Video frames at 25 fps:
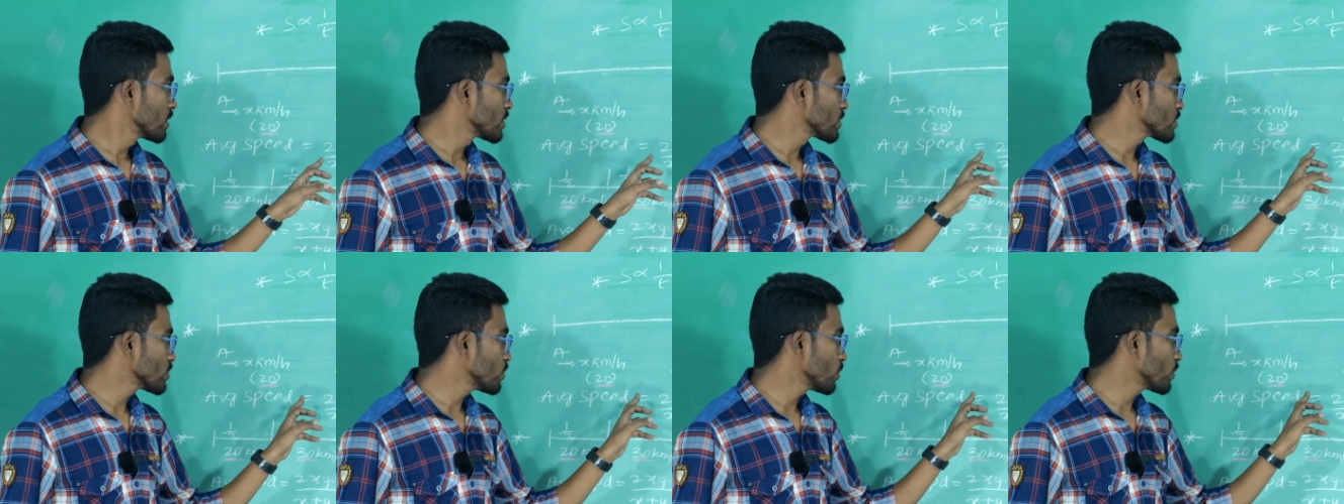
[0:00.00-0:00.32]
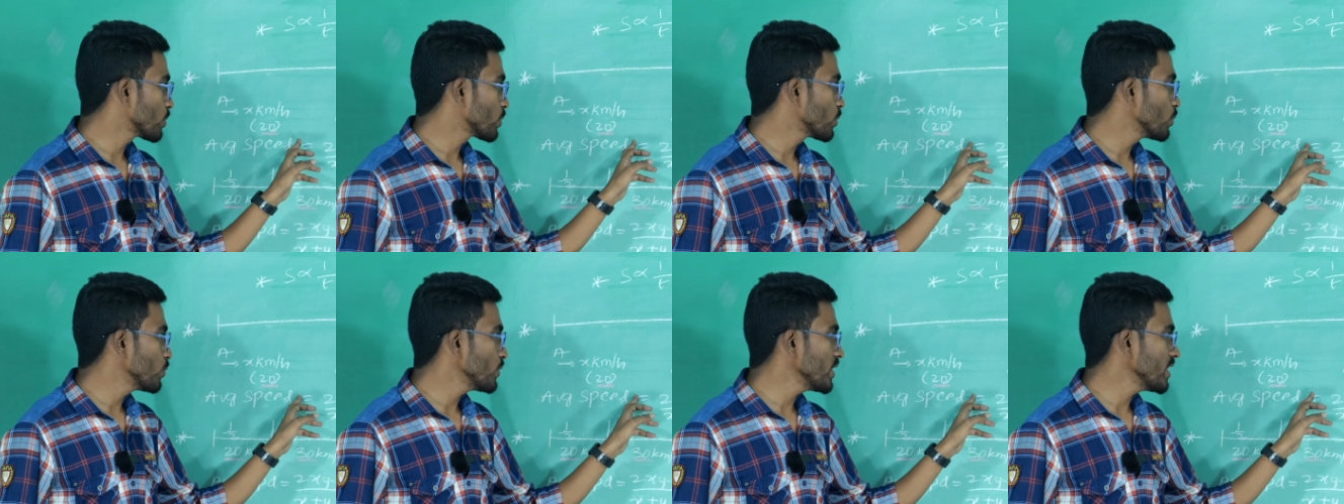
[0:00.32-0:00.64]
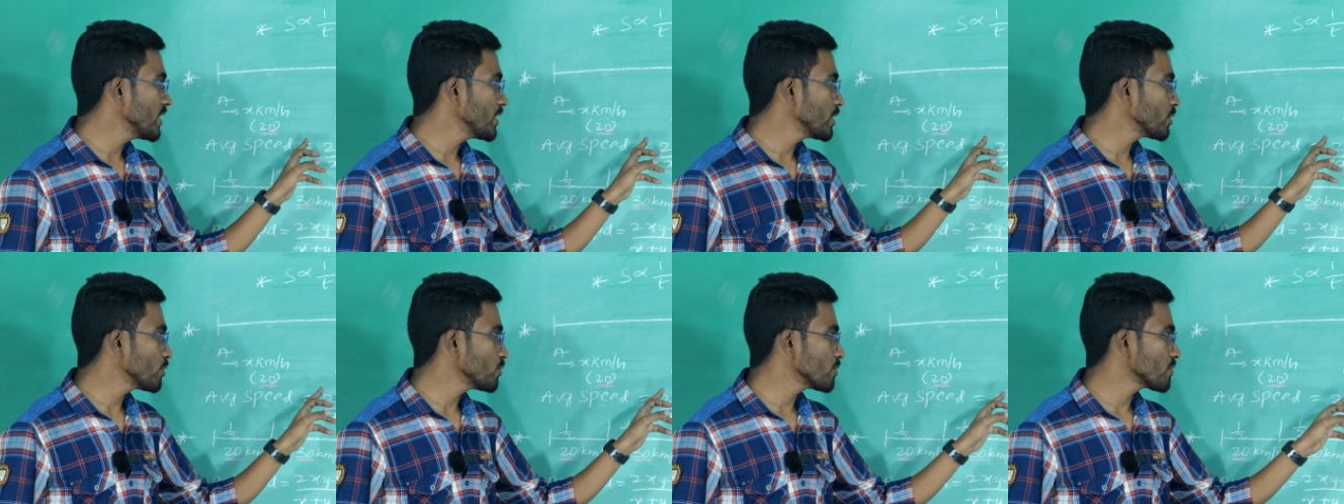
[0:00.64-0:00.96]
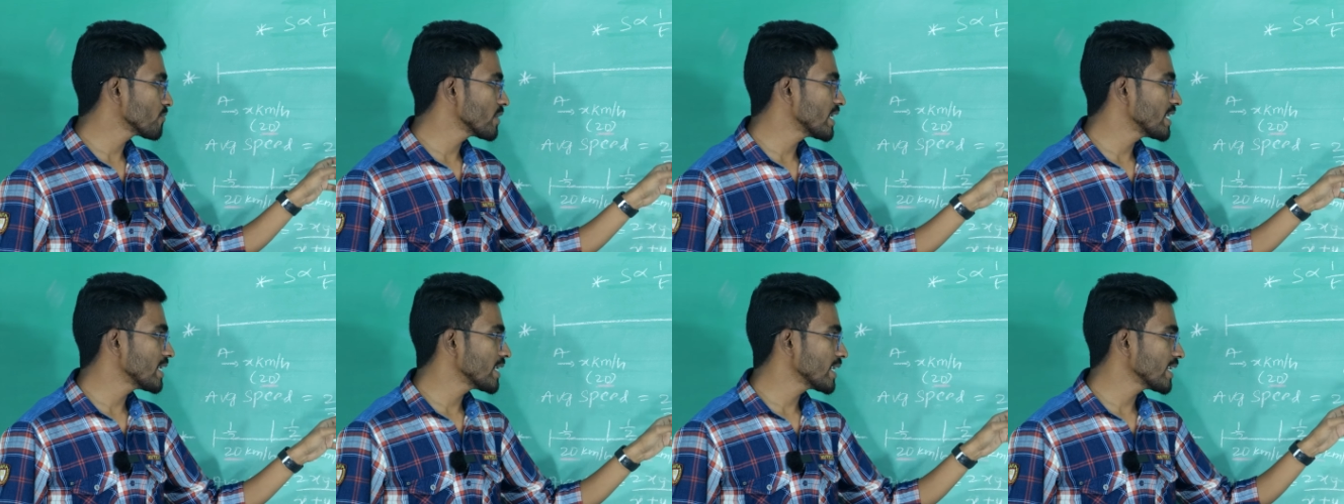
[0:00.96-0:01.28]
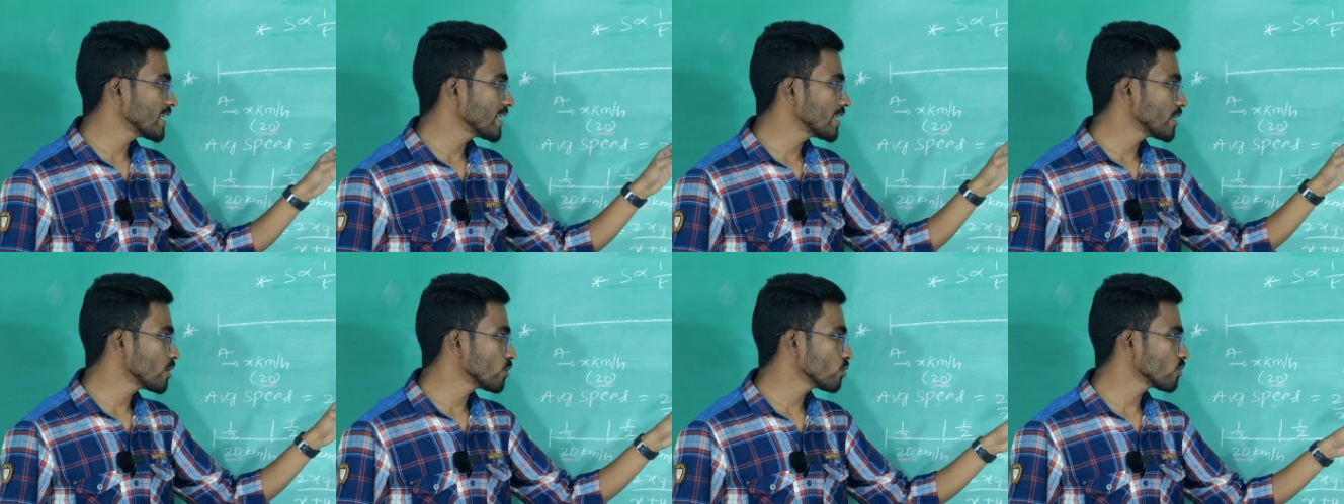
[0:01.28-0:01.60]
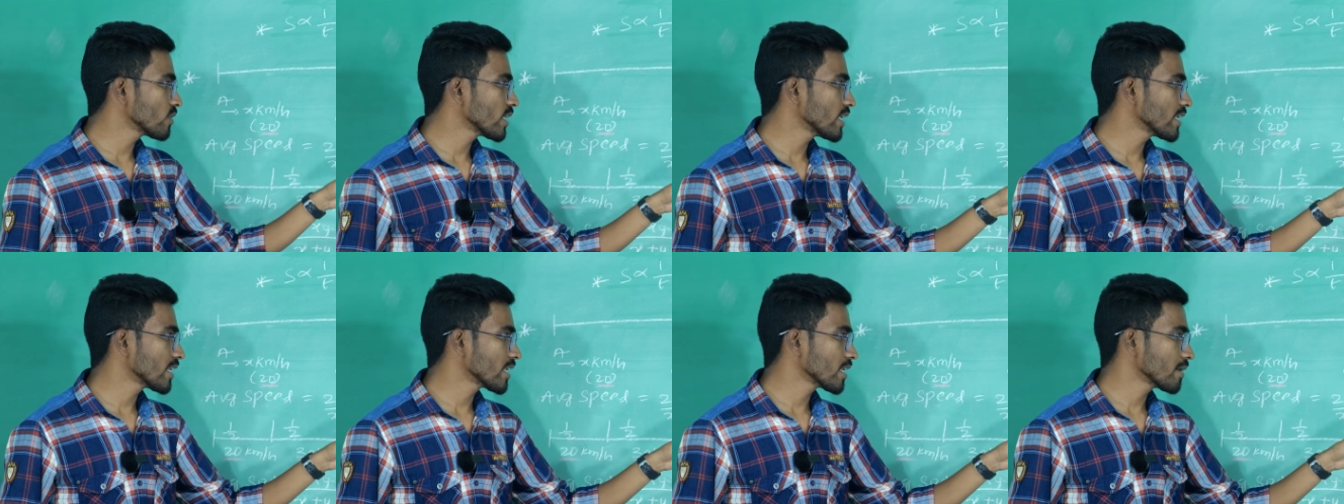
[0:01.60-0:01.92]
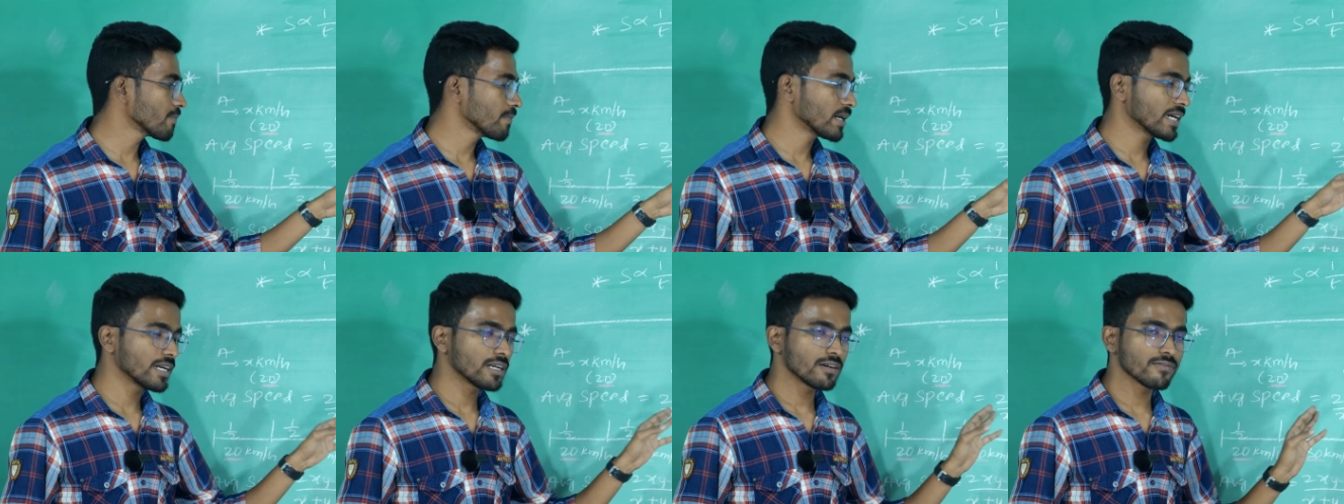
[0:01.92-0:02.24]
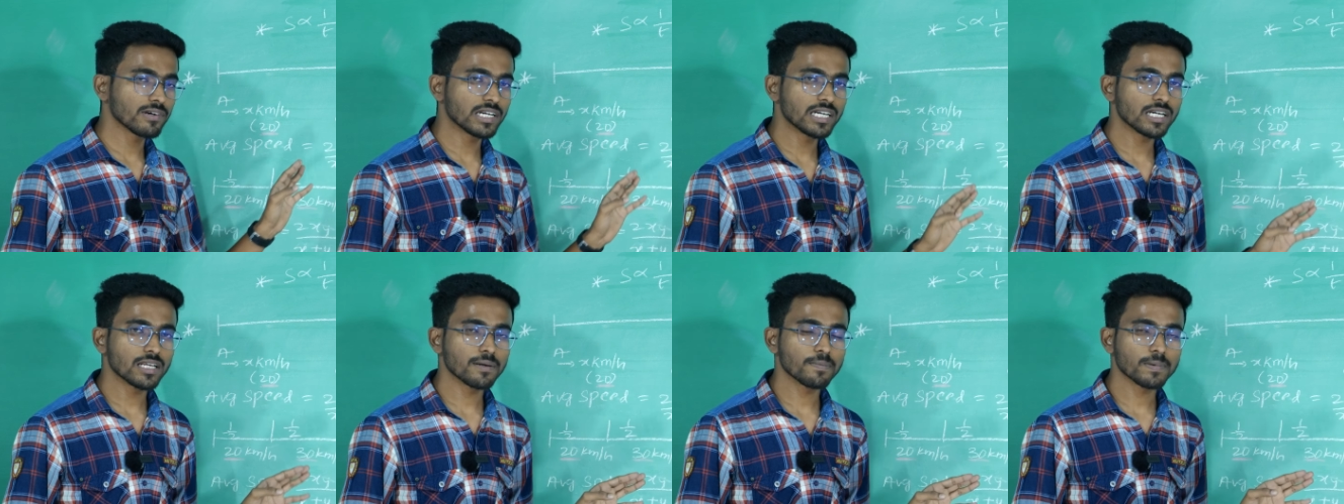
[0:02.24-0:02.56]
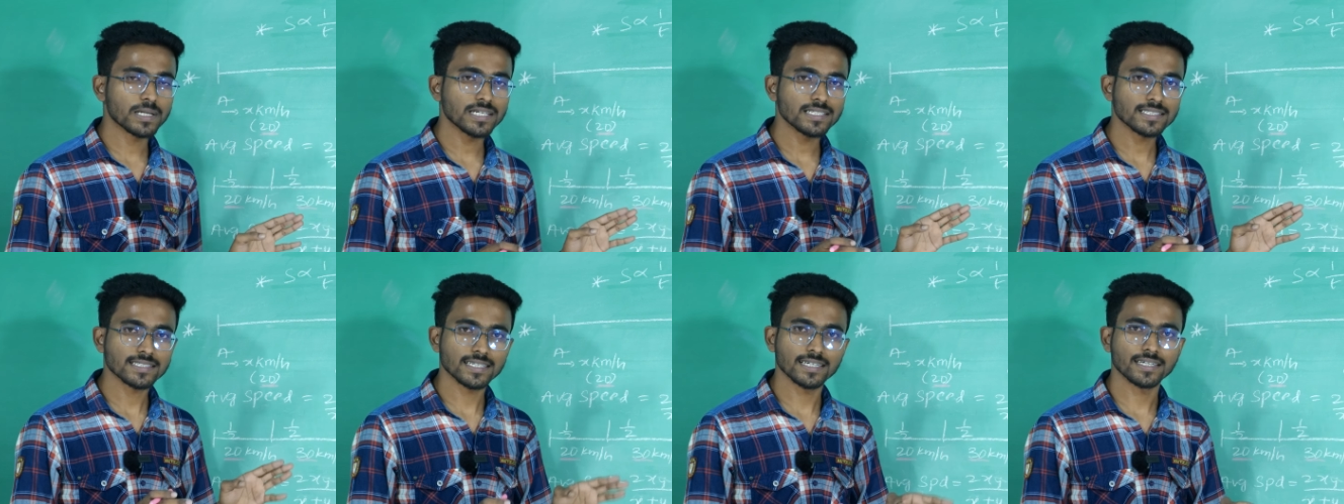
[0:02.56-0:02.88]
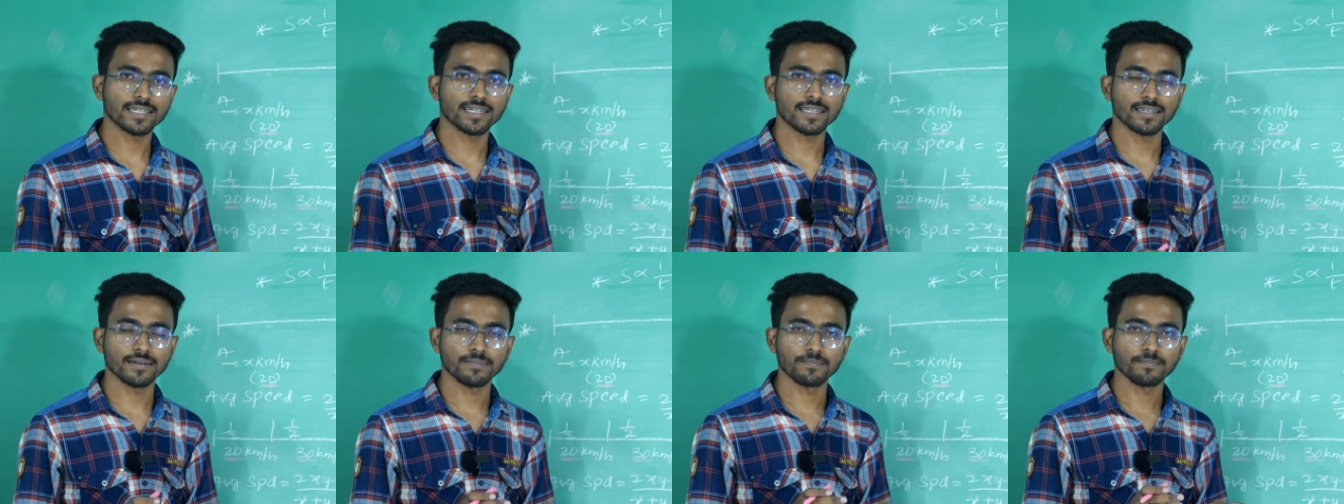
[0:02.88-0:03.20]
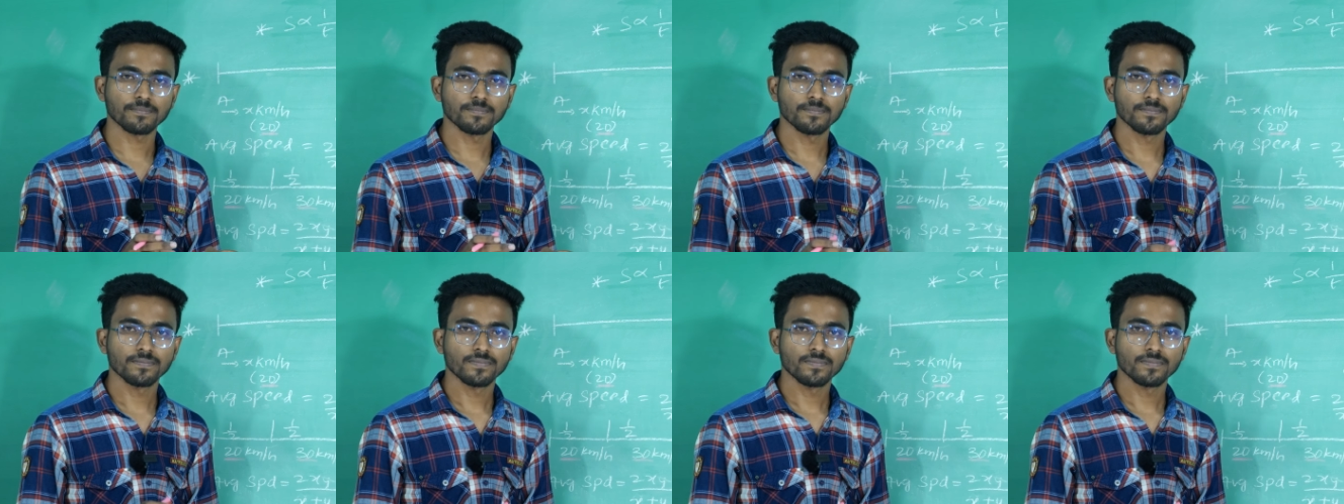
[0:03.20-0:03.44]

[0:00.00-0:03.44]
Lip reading: So 2 into 20 into 30 by 20 plus 30.